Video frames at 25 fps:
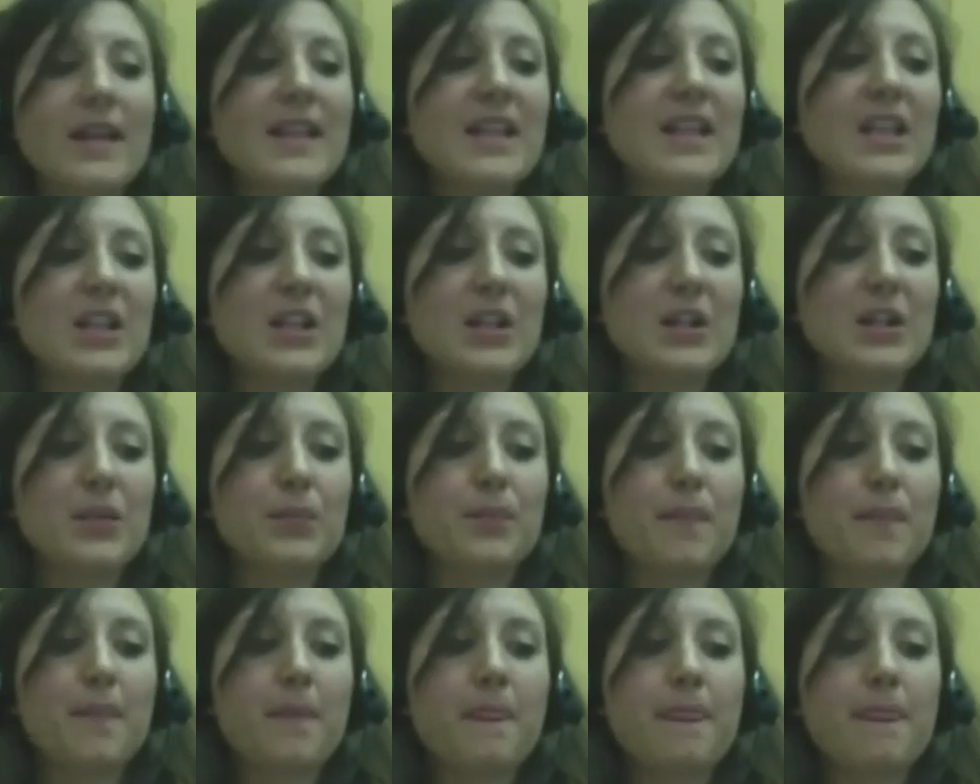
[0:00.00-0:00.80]
Thank
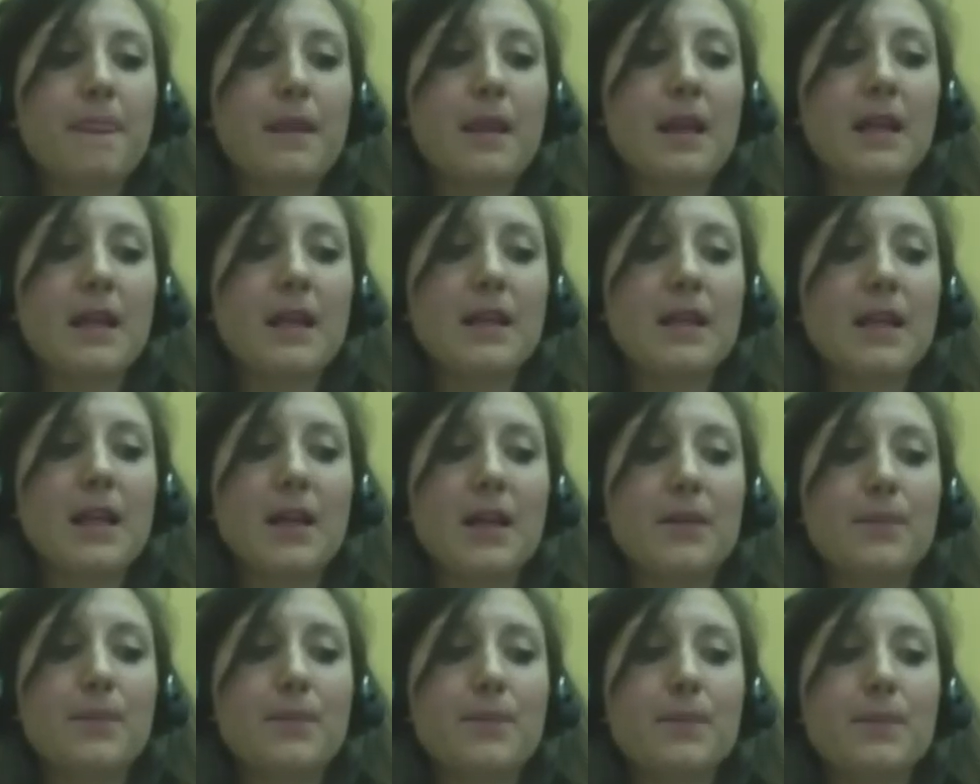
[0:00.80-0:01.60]
you,
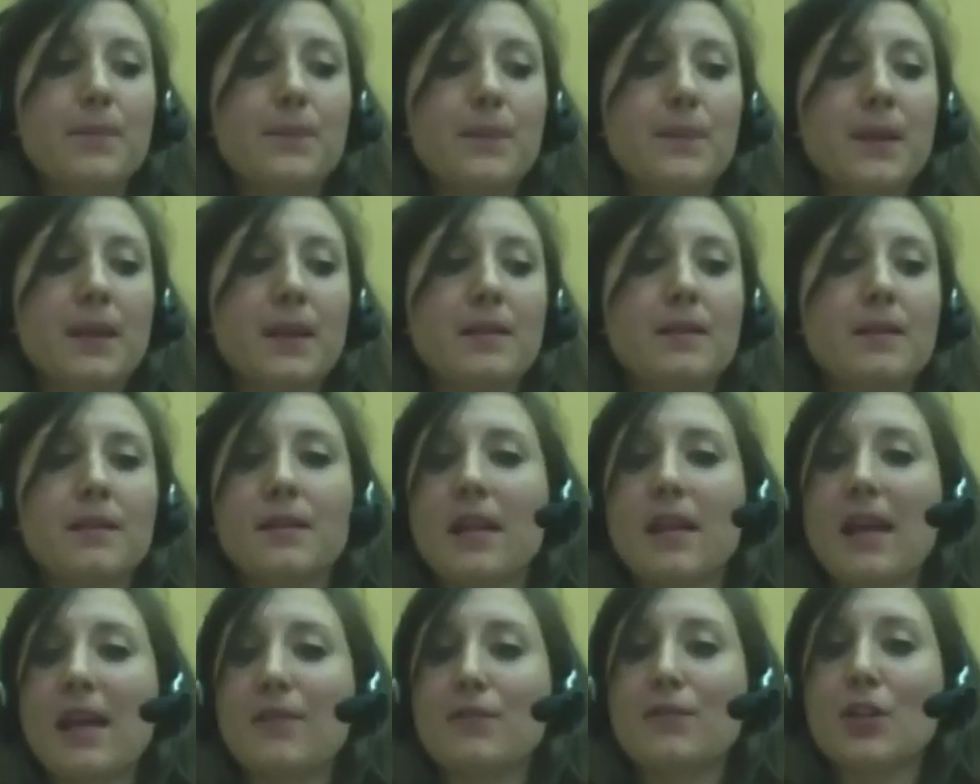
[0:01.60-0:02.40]
and um,
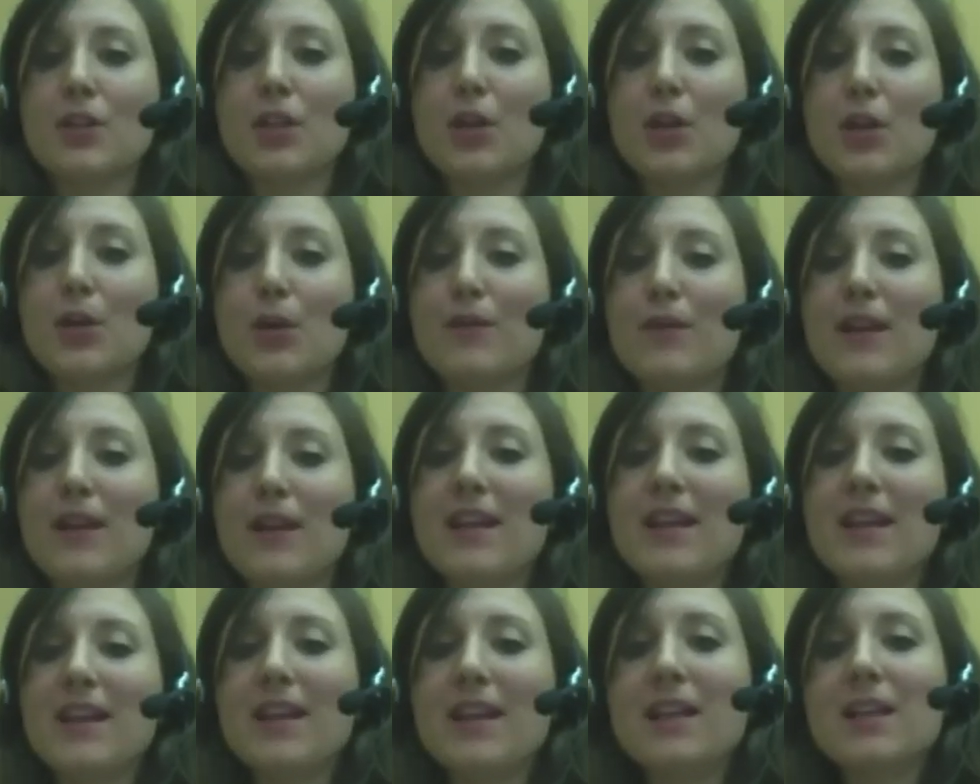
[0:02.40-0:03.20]
Gav, do you
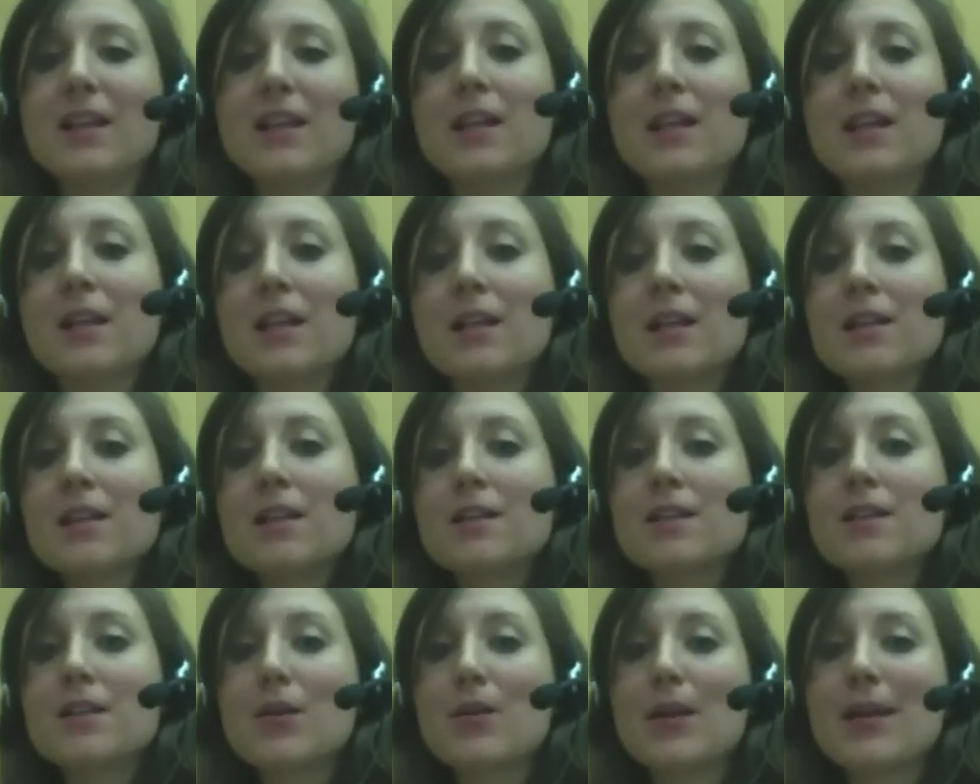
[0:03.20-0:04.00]
have anything
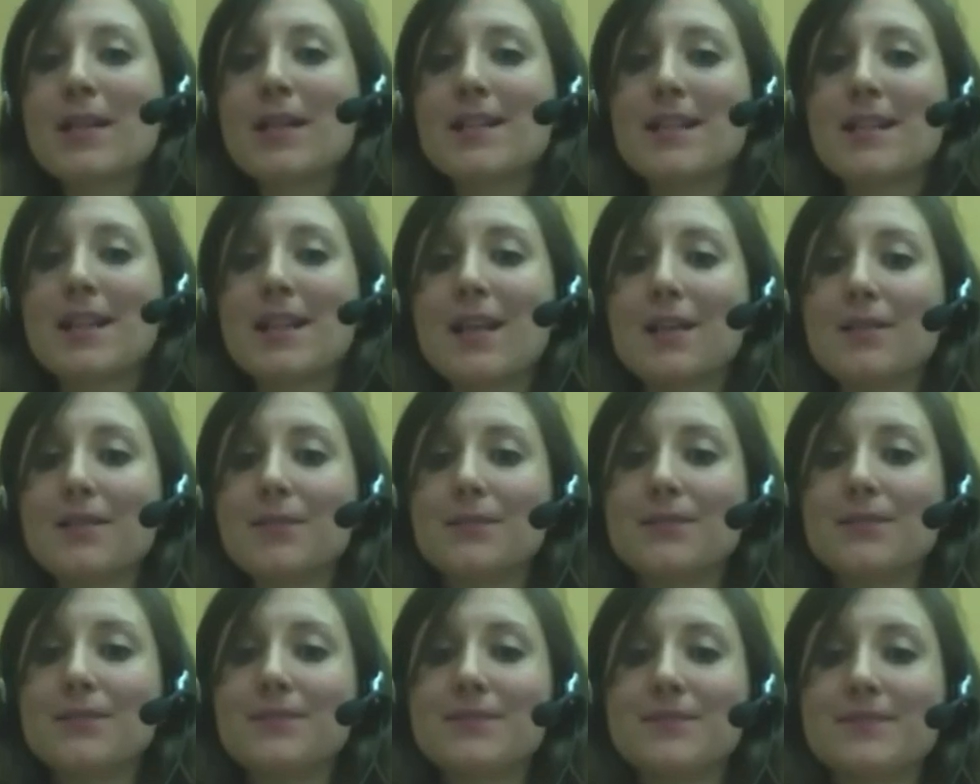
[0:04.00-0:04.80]
to add to
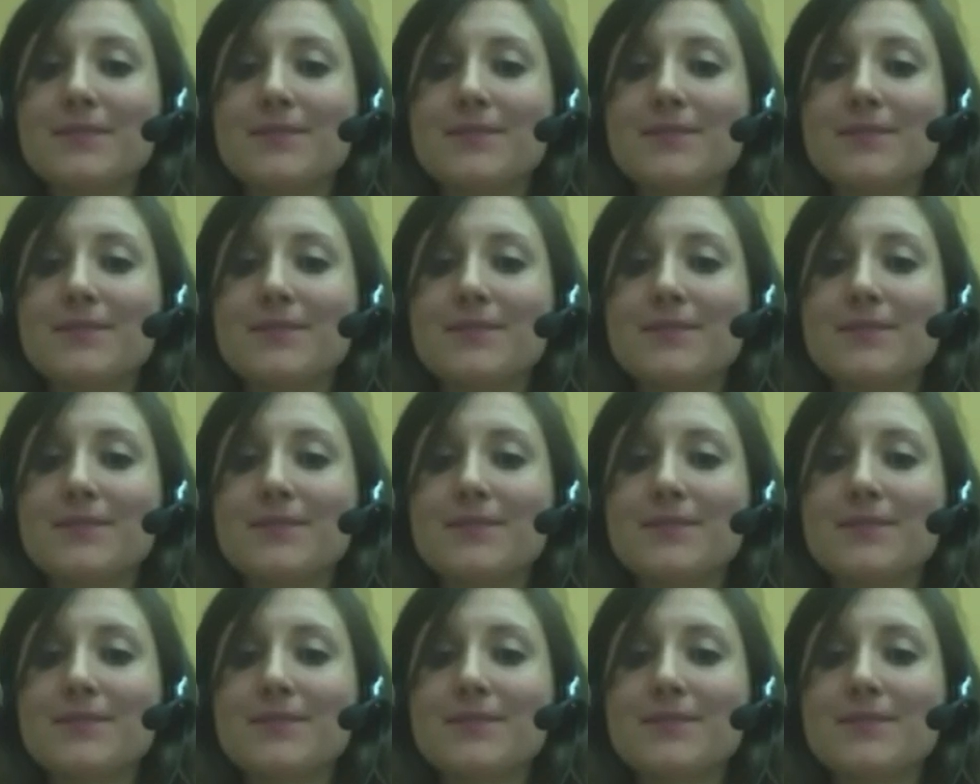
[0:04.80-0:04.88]
that?